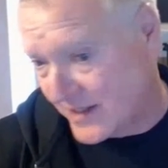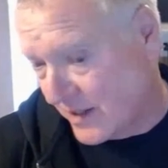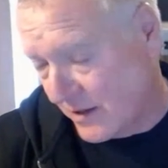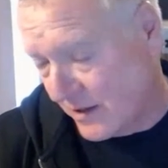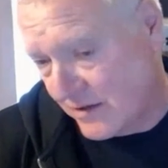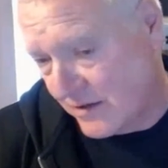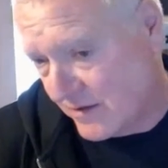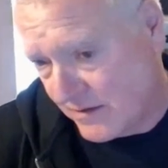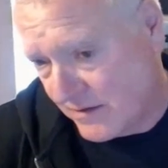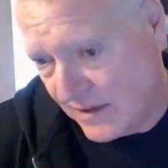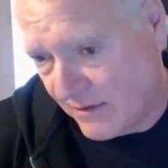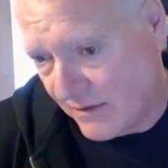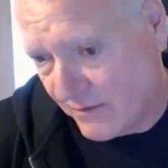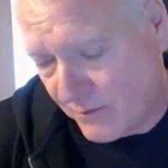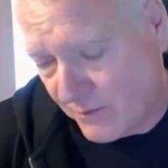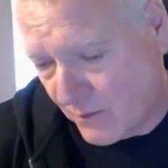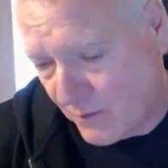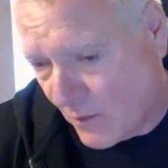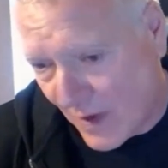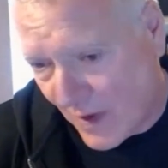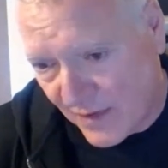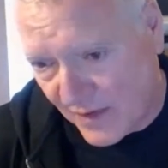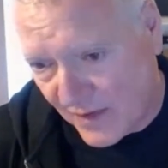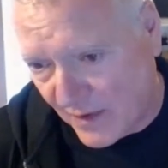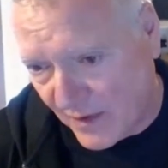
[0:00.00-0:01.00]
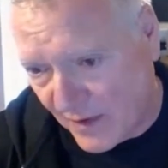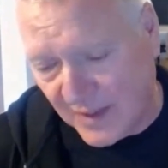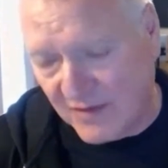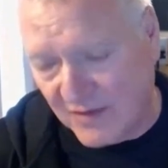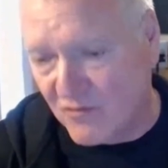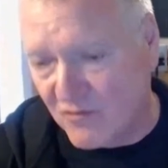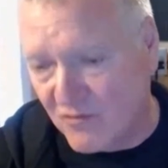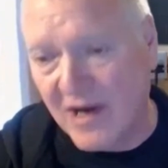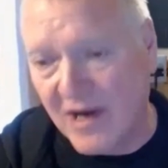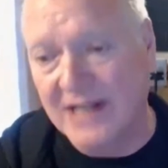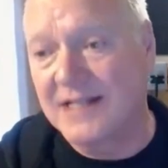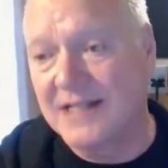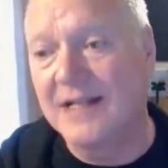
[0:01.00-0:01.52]
So one that
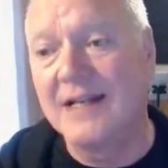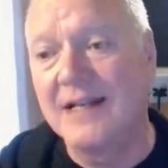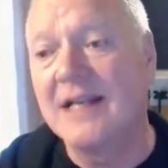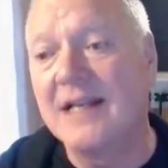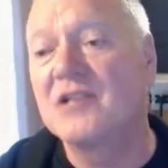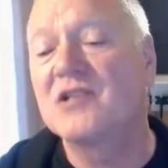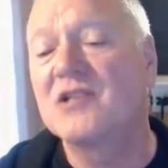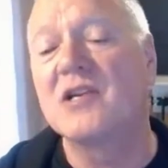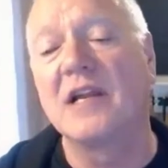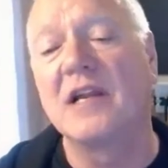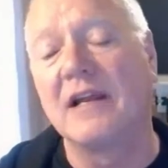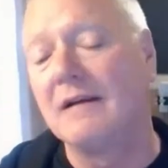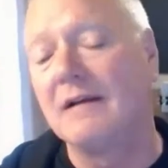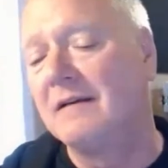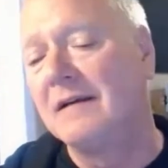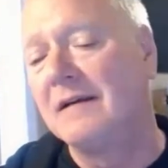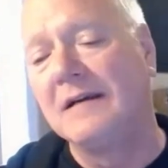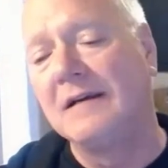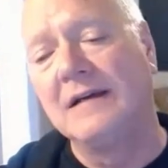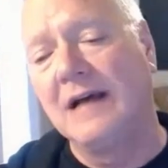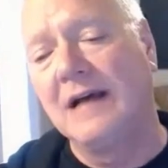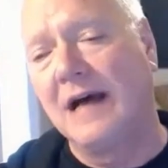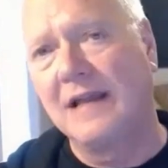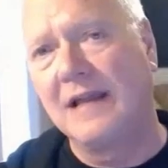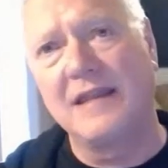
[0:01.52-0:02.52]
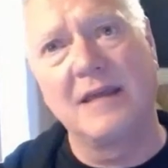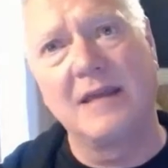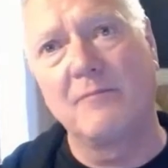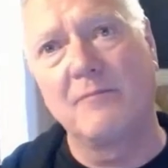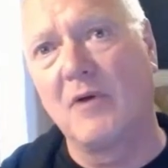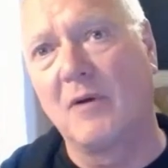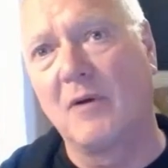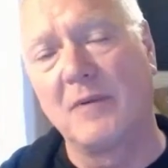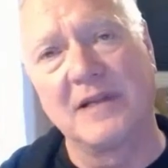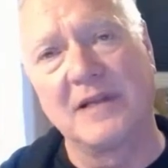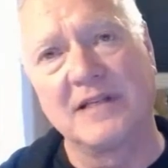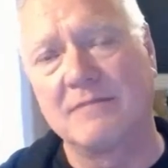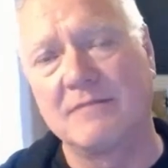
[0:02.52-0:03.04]
we created initially, I
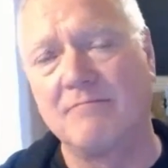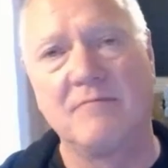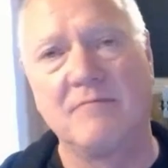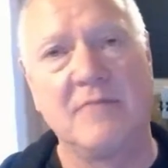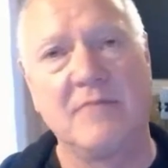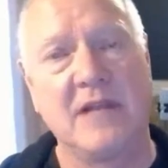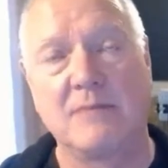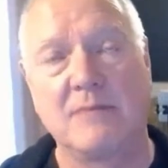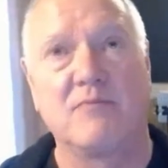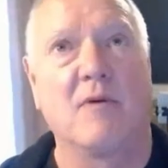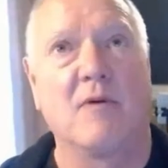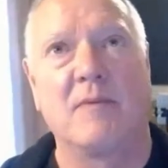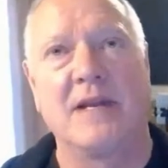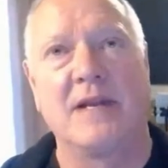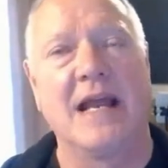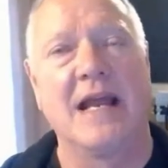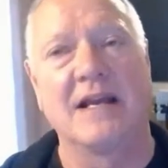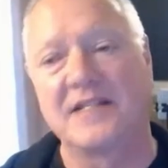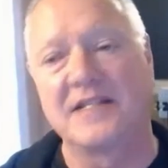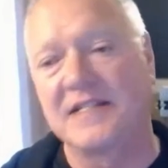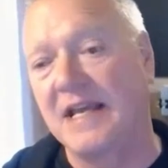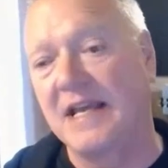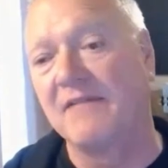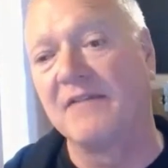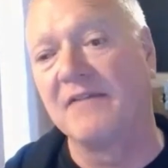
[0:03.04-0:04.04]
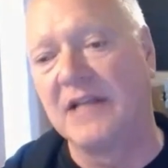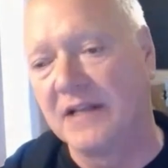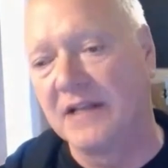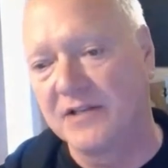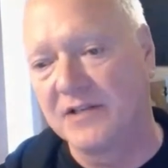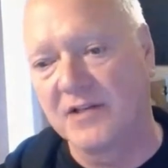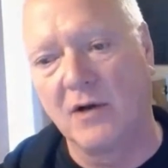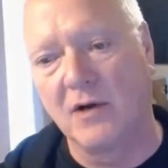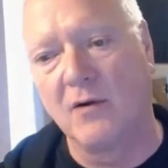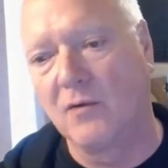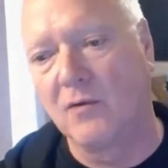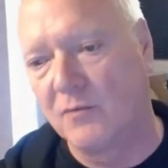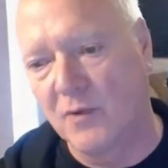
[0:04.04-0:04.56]
think probably now 7
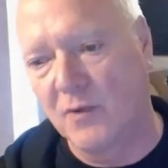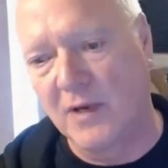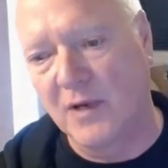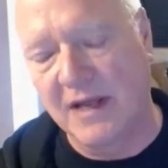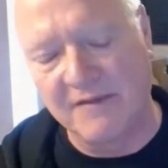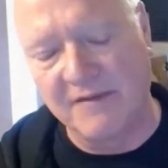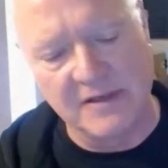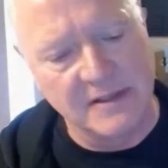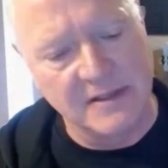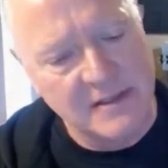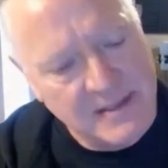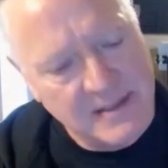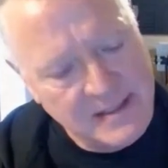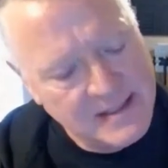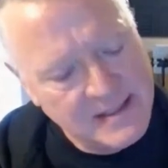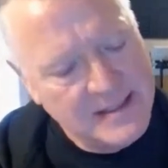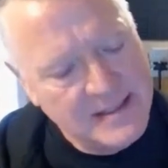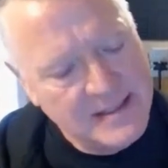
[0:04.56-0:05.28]
years old, whatever,